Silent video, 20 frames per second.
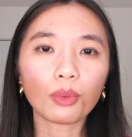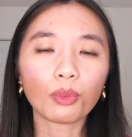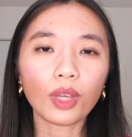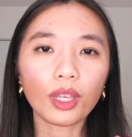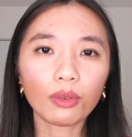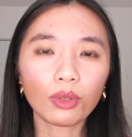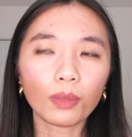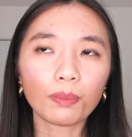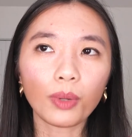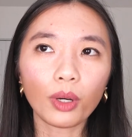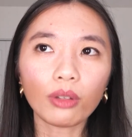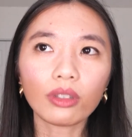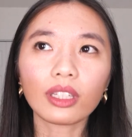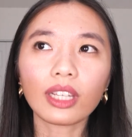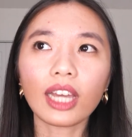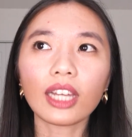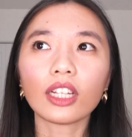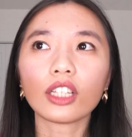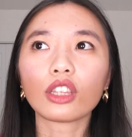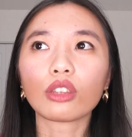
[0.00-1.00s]
we will both
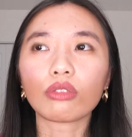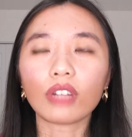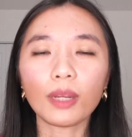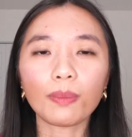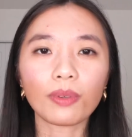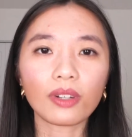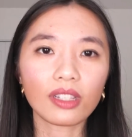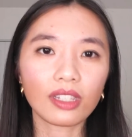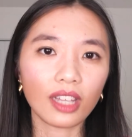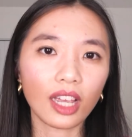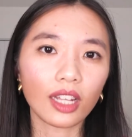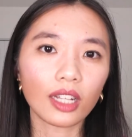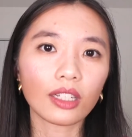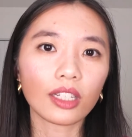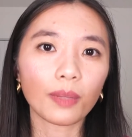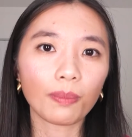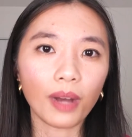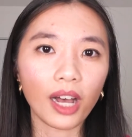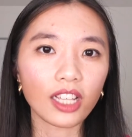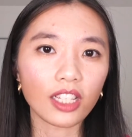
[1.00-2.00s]
get a three percent
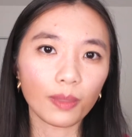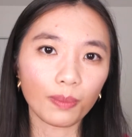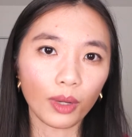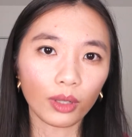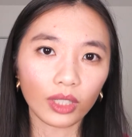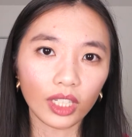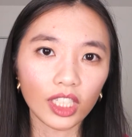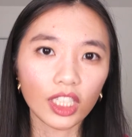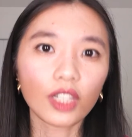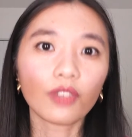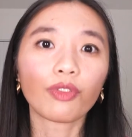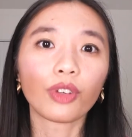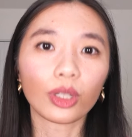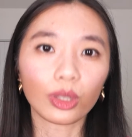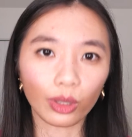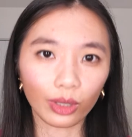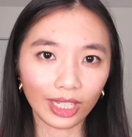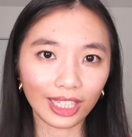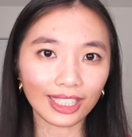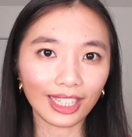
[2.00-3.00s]
deposit bonus for
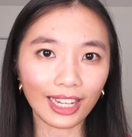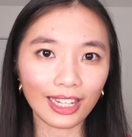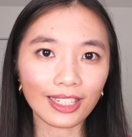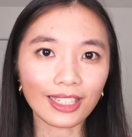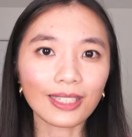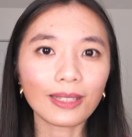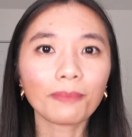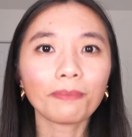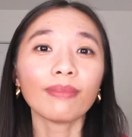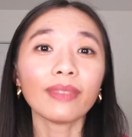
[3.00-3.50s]
thirty days.